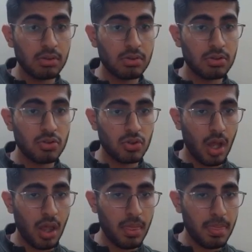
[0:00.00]

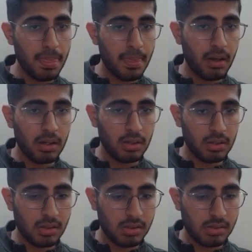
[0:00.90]
Shanta,
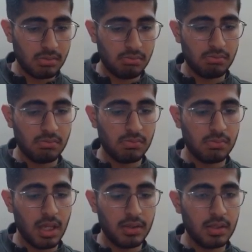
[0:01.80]

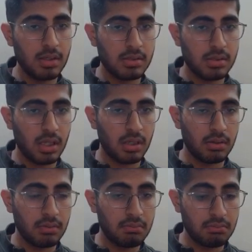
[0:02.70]
and then a Singh.